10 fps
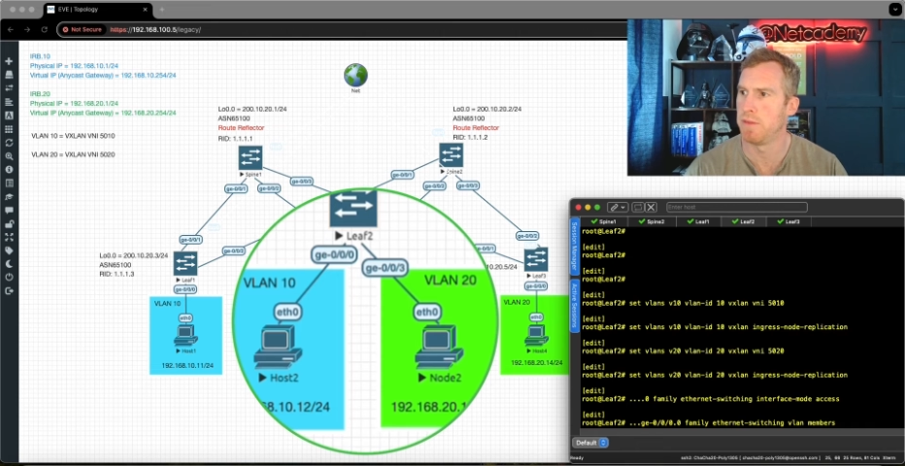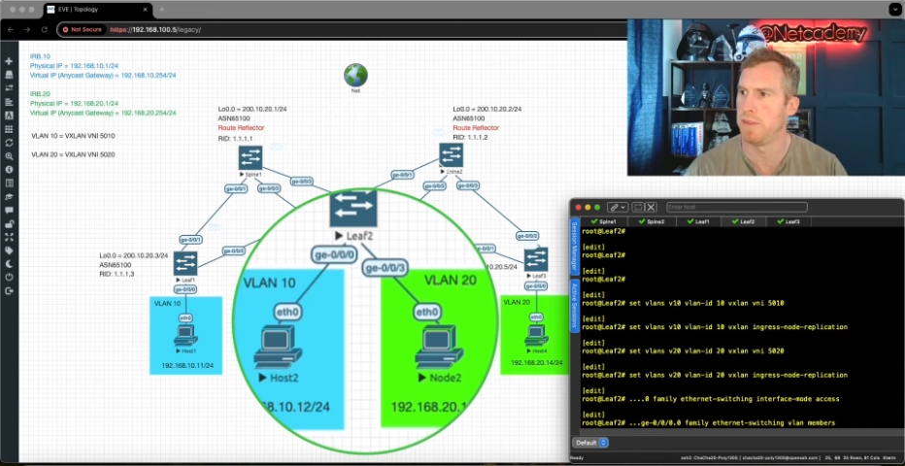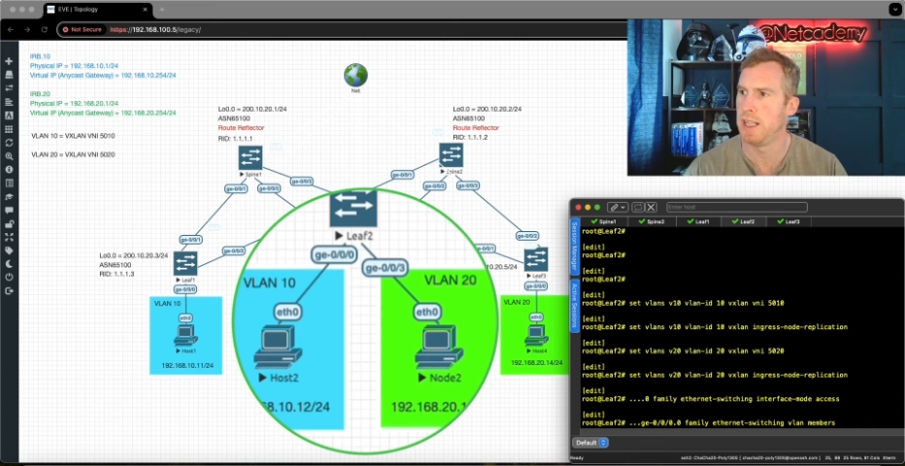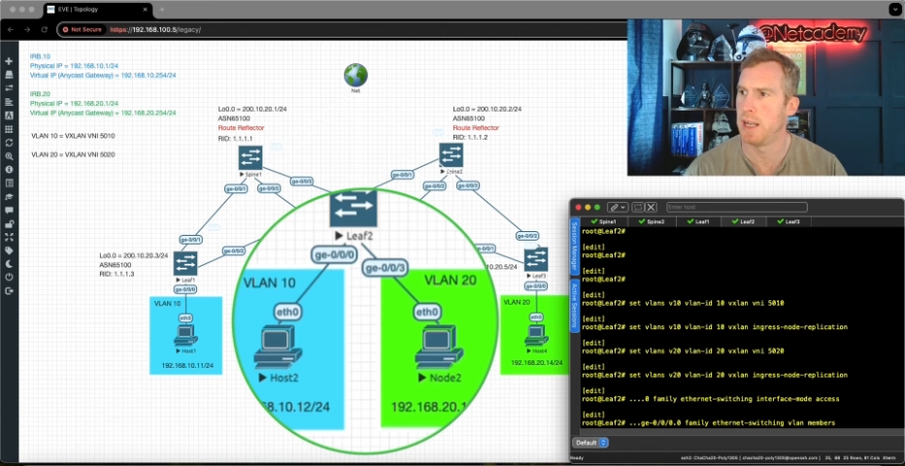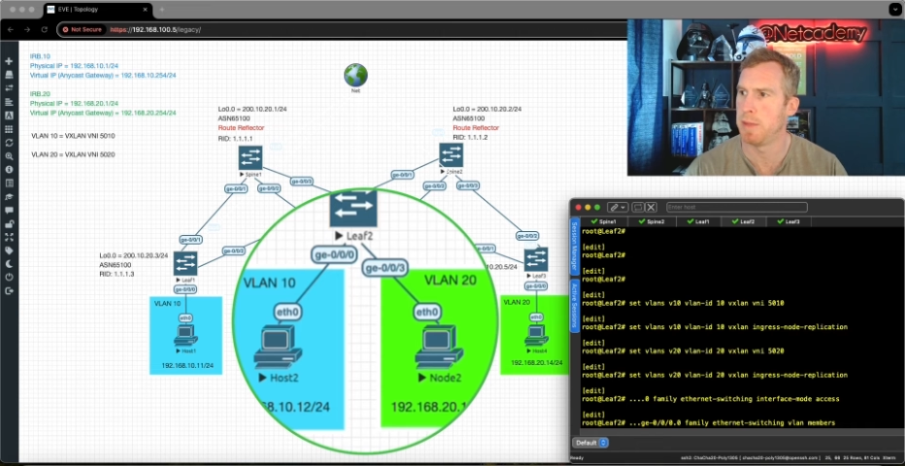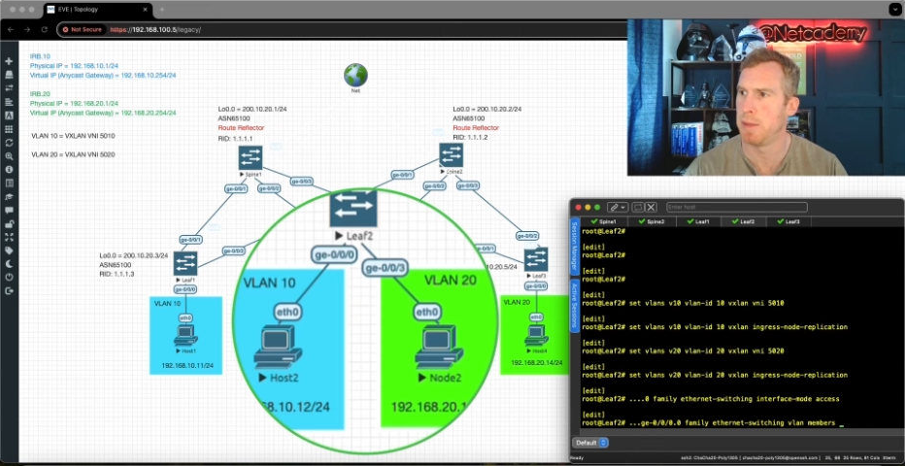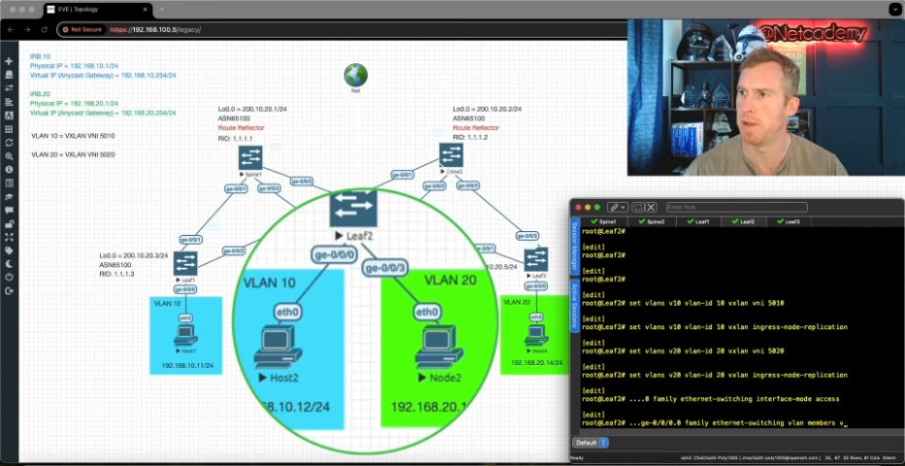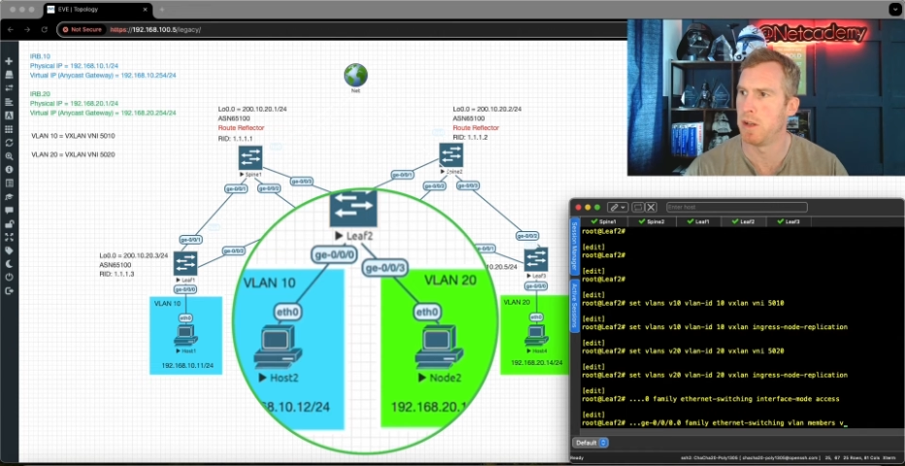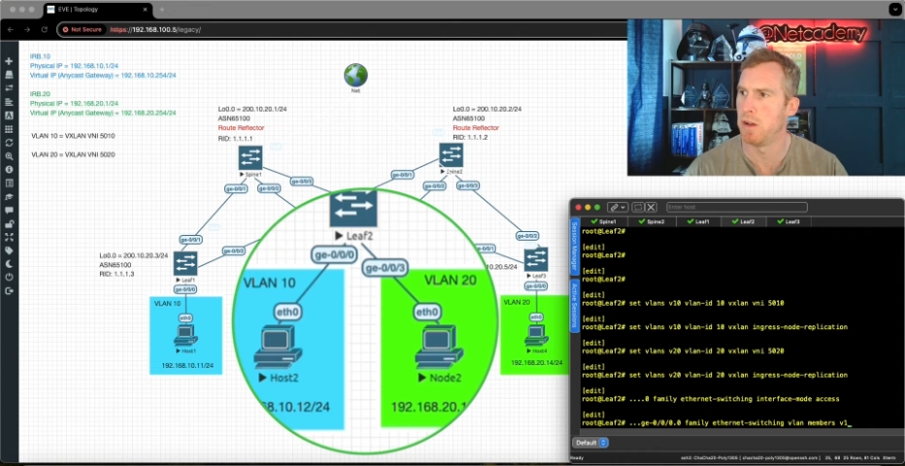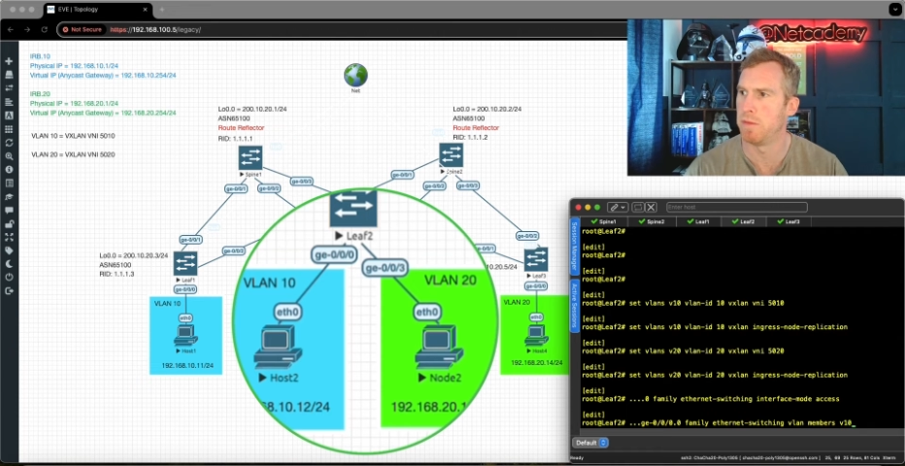VLAN
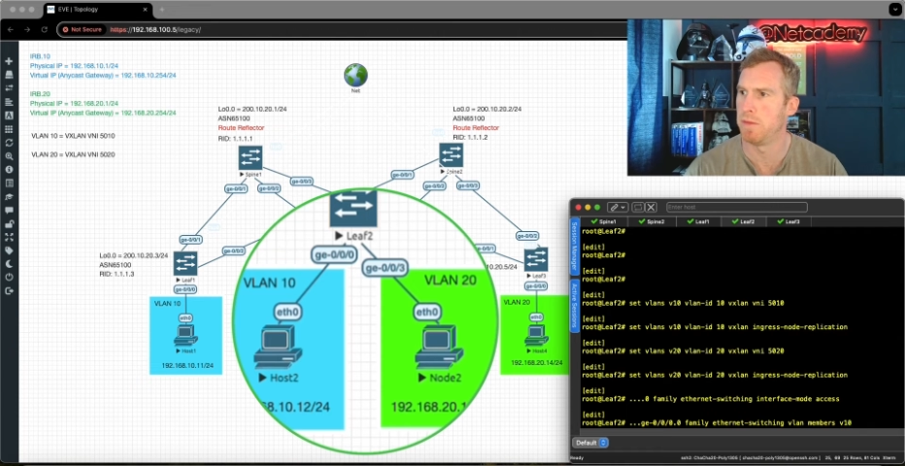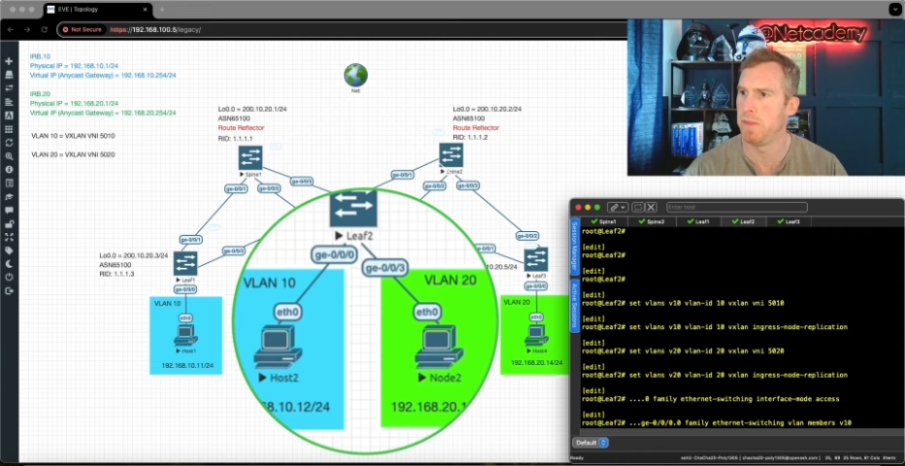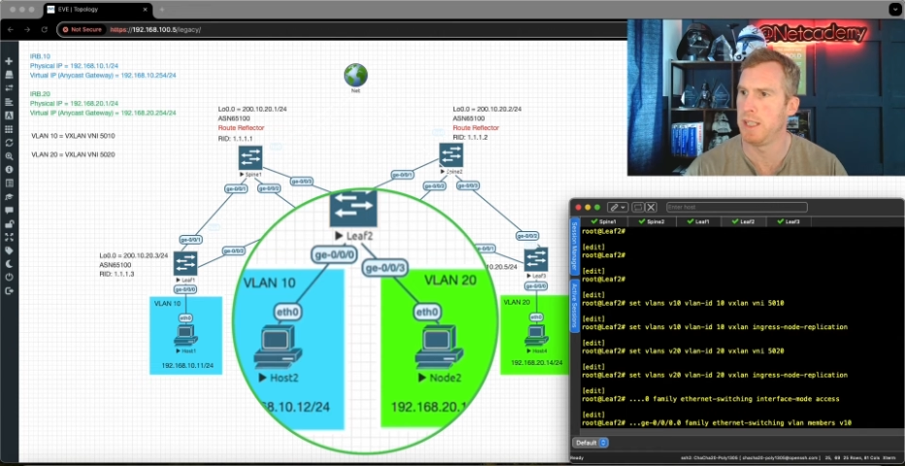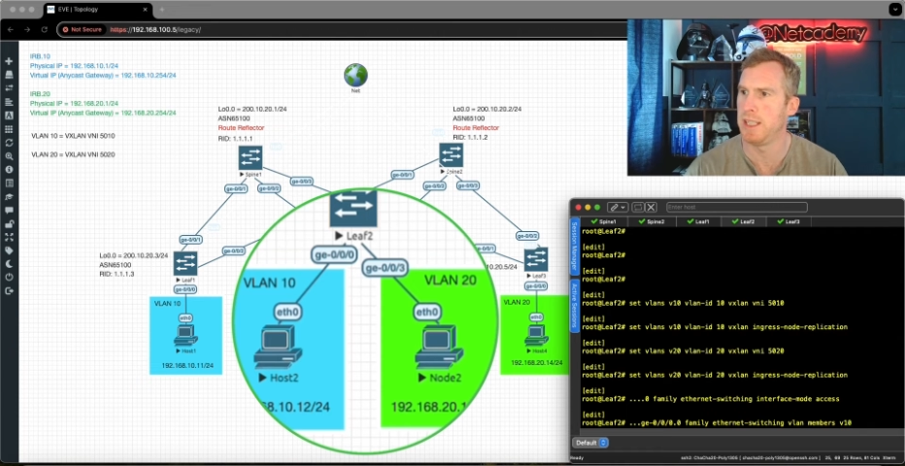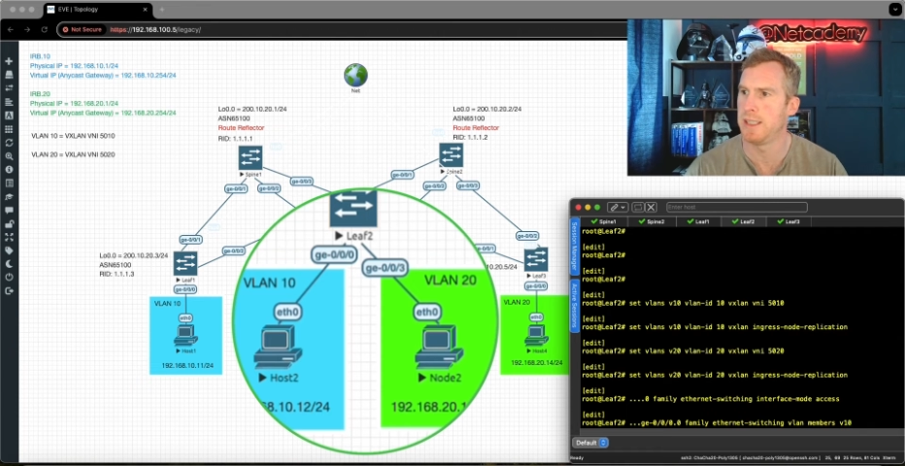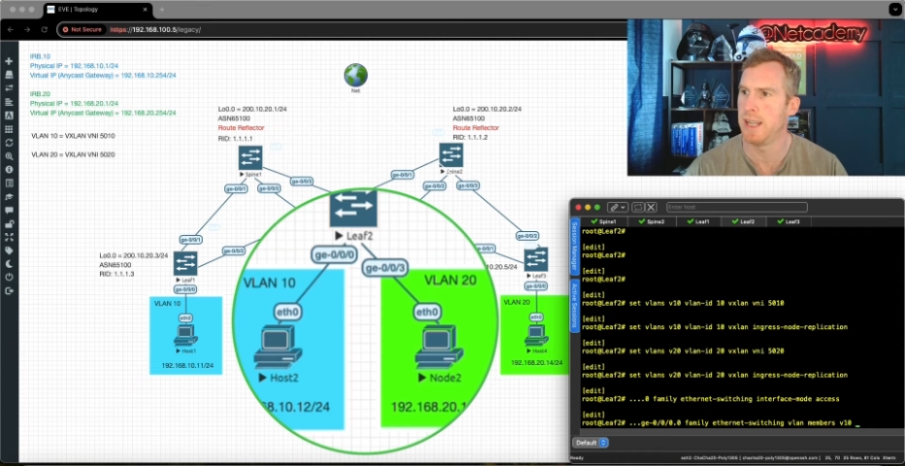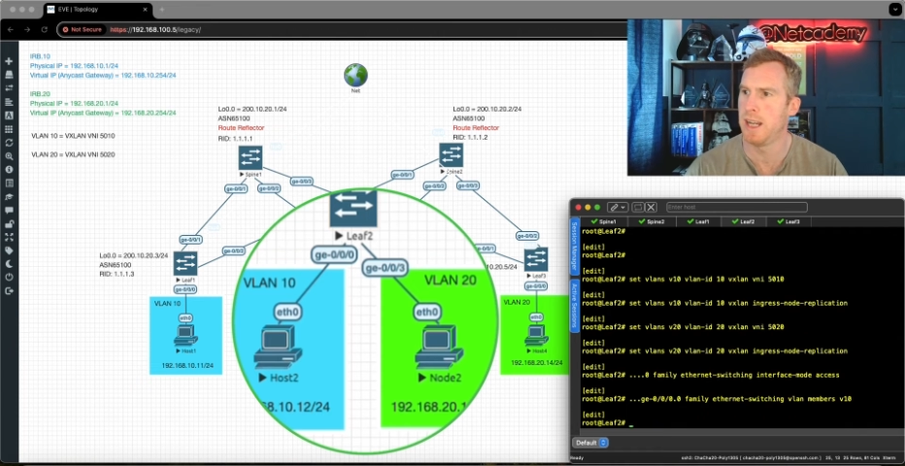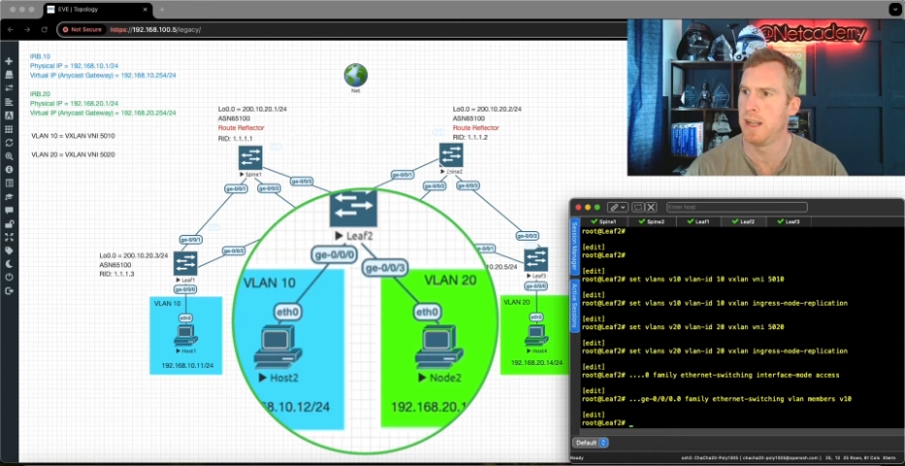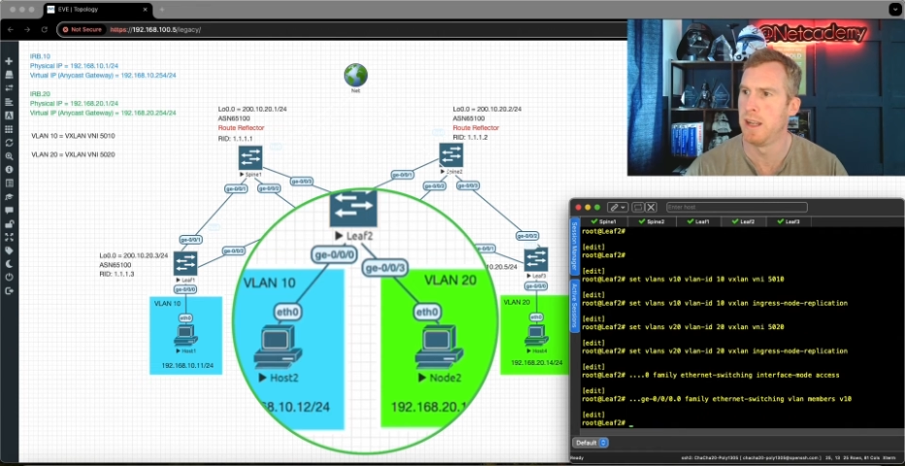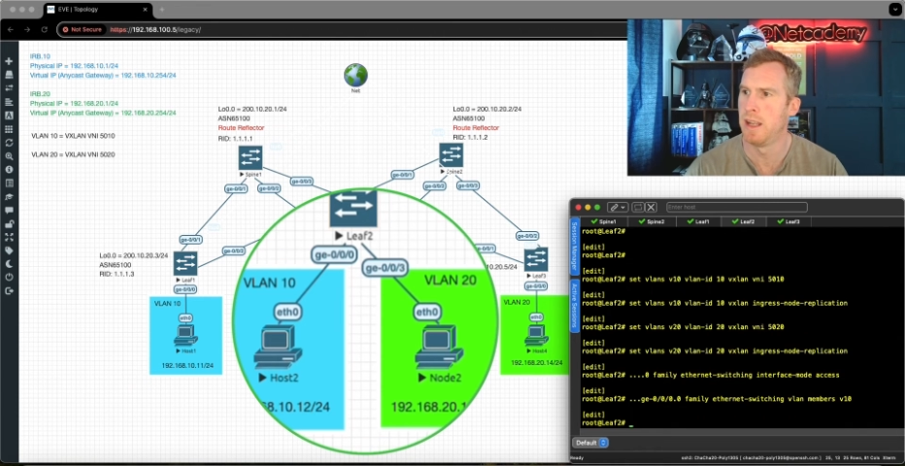member of V10.